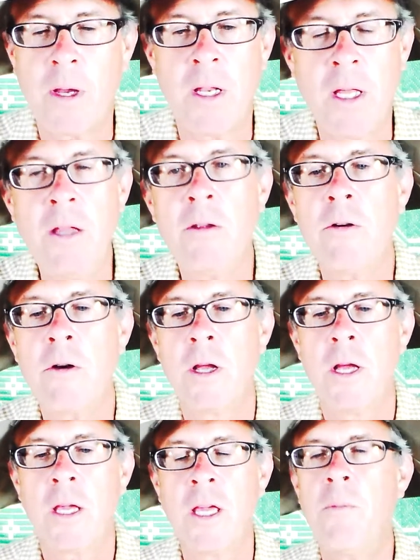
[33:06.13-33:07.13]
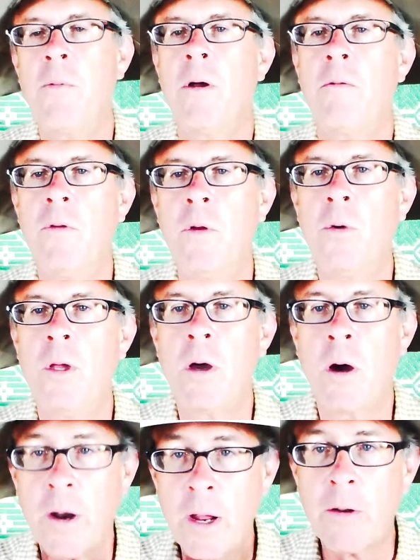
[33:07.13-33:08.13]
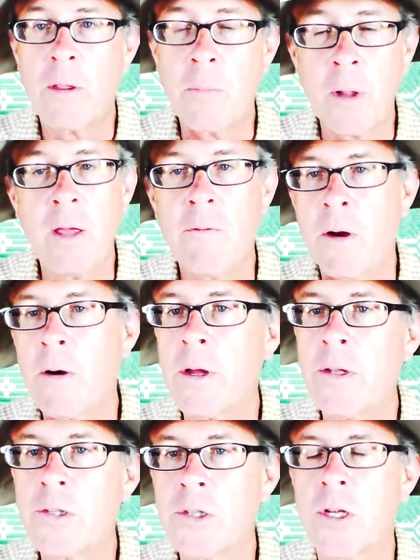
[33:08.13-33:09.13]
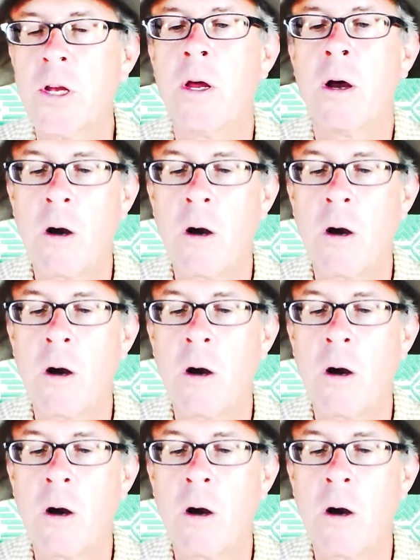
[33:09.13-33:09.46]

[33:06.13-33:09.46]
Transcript: We can either keep on viewing our er, the play of arrogance,